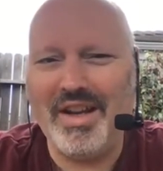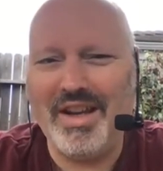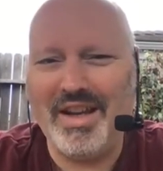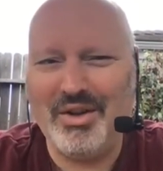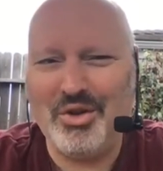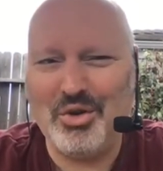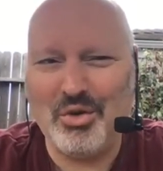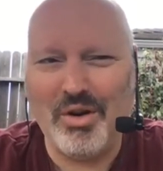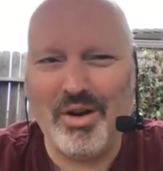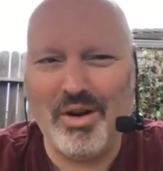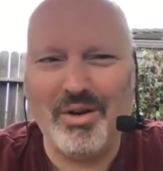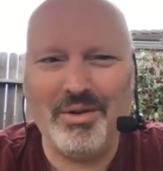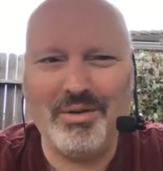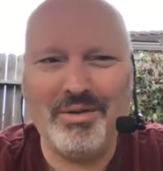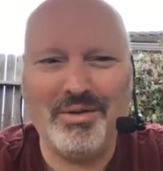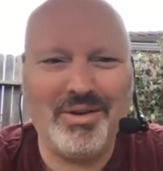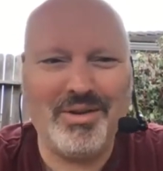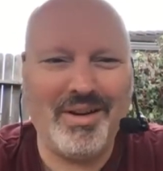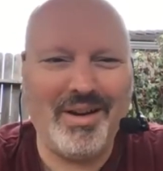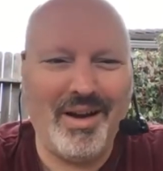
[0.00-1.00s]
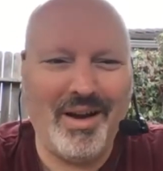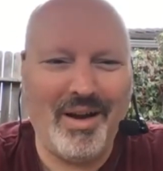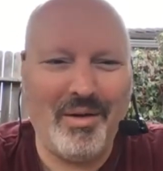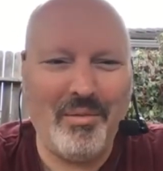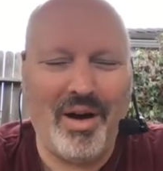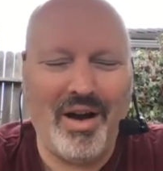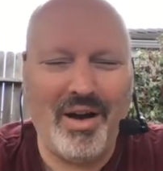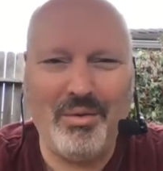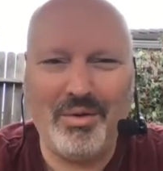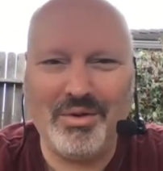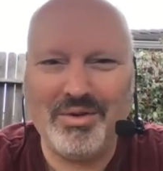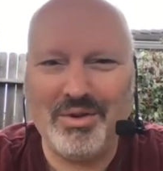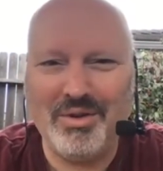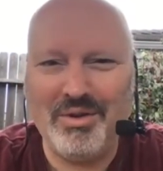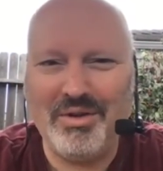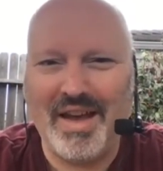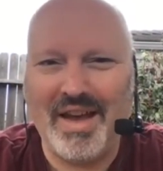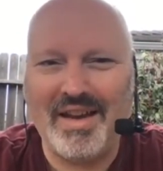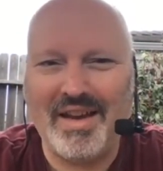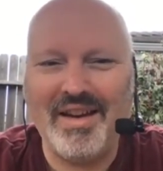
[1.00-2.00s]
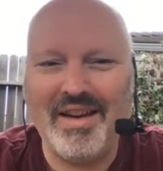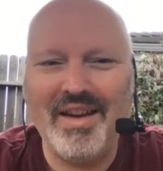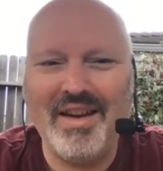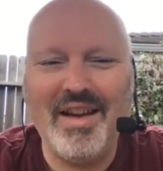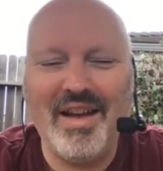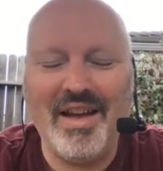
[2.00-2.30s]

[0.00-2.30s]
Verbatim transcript: intro, um, I will do that.